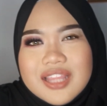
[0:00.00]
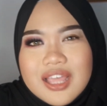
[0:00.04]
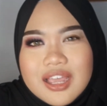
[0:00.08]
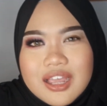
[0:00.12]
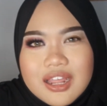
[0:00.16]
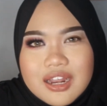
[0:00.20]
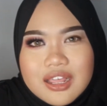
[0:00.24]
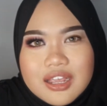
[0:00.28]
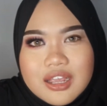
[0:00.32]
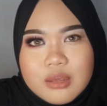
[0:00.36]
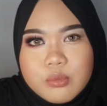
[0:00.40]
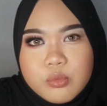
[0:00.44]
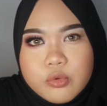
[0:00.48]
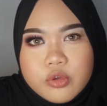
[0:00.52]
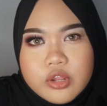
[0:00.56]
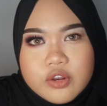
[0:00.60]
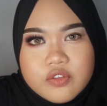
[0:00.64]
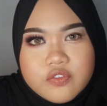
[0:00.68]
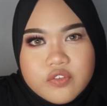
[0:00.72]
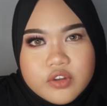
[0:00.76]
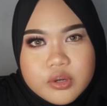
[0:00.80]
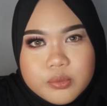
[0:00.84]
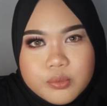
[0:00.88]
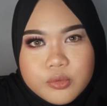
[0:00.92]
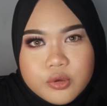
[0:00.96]
takkan kabut
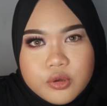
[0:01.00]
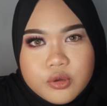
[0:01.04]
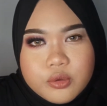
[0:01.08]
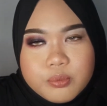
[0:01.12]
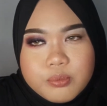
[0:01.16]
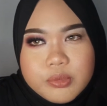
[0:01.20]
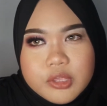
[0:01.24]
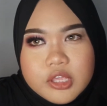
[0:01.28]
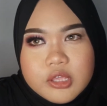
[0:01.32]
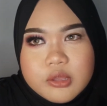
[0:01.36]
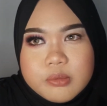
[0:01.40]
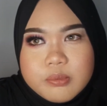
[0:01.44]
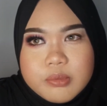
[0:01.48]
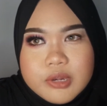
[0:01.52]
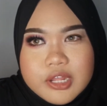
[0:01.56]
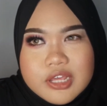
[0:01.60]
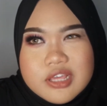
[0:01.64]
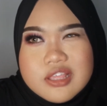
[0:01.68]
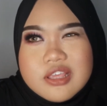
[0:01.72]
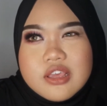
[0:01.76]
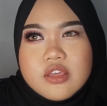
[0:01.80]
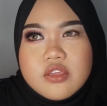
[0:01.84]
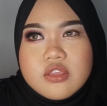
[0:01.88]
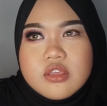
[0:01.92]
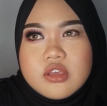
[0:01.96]
furthermore, being
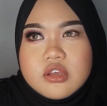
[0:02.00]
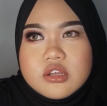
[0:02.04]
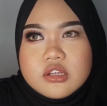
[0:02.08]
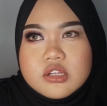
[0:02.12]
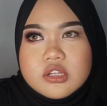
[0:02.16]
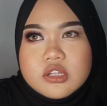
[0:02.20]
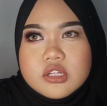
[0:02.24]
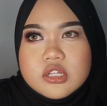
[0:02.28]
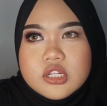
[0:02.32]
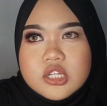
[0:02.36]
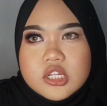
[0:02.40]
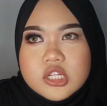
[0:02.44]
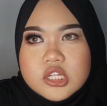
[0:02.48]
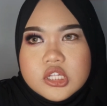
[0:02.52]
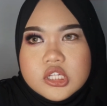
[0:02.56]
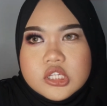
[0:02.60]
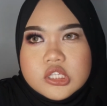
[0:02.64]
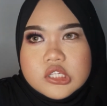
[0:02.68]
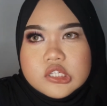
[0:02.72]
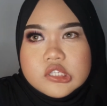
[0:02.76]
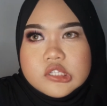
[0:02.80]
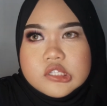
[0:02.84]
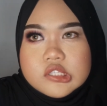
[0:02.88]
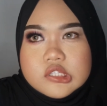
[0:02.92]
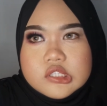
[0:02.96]
classes girl,
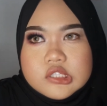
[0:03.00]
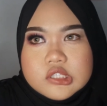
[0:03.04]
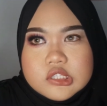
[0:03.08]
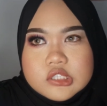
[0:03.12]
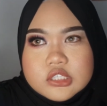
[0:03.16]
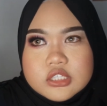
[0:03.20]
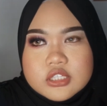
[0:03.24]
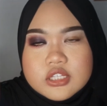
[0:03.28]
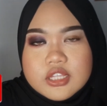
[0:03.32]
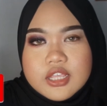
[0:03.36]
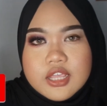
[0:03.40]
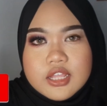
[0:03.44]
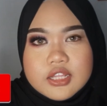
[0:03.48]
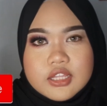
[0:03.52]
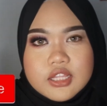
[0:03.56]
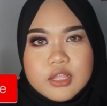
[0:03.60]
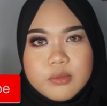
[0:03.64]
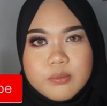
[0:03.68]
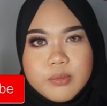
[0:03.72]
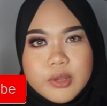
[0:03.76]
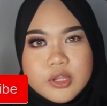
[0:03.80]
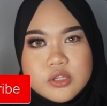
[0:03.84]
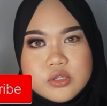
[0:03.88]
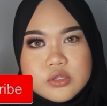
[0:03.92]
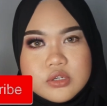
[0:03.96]

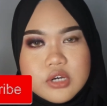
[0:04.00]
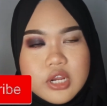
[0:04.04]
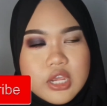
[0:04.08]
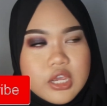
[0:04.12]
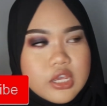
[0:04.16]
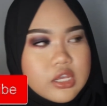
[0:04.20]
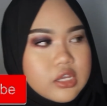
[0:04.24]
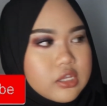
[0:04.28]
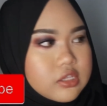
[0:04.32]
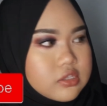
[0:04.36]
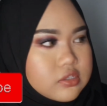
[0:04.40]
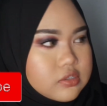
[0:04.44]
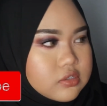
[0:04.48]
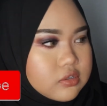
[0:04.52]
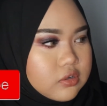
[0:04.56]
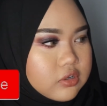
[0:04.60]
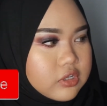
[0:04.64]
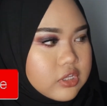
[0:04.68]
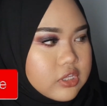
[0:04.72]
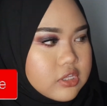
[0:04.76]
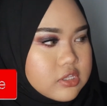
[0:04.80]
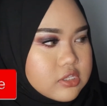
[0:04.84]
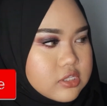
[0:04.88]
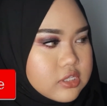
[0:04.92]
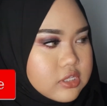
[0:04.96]
getting baju raya is
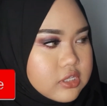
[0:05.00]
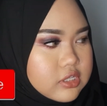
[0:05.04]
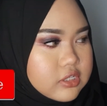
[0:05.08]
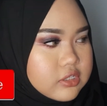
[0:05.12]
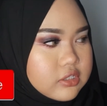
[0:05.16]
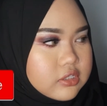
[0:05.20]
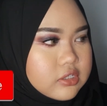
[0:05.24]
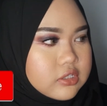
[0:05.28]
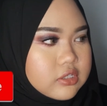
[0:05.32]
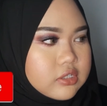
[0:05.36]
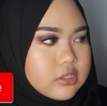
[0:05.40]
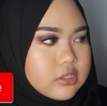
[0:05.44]
not easy.